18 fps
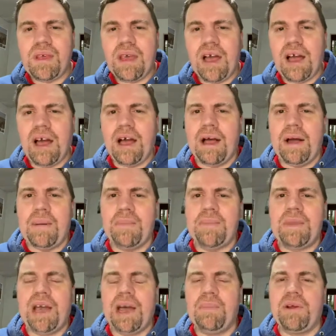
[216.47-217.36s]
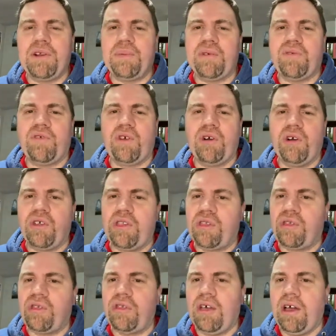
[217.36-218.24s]
I much prefer
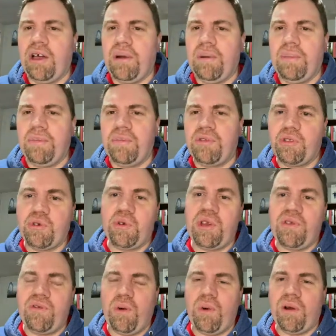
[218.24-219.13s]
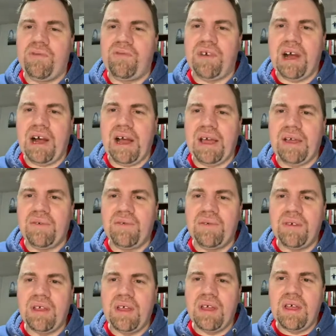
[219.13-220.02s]
3, 4, and
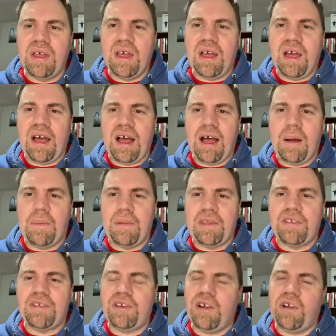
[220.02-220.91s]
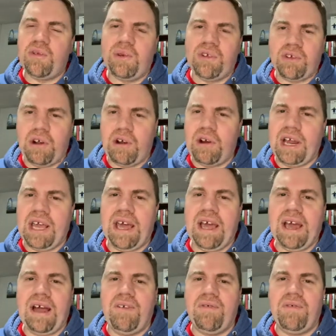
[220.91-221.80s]
5 in the series, which I already
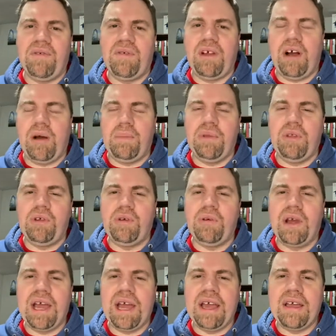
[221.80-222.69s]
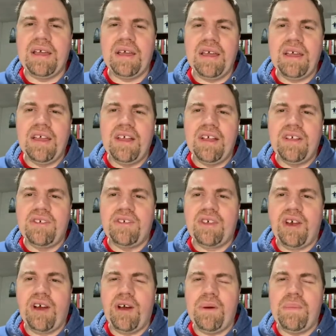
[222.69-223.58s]
have on Blu-ray.
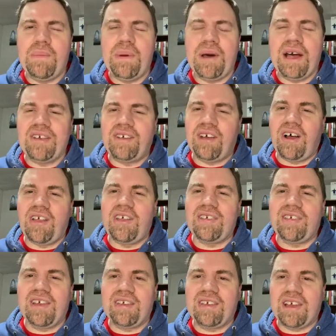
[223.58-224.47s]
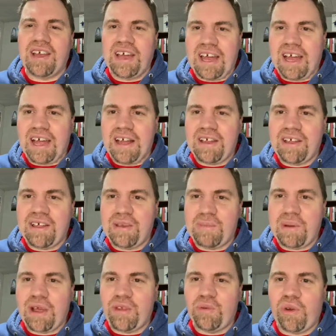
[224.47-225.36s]
So, but I saw this and I was like, I
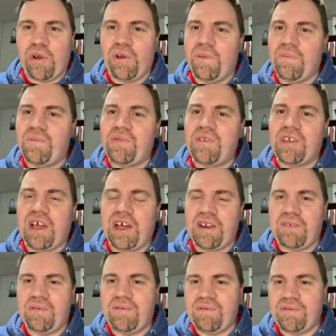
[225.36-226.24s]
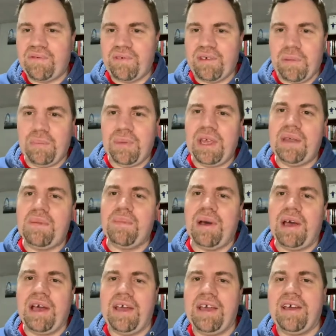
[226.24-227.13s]
might as well kind of complete
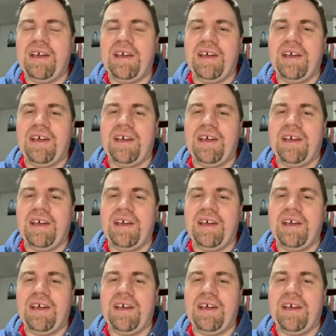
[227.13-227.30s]
my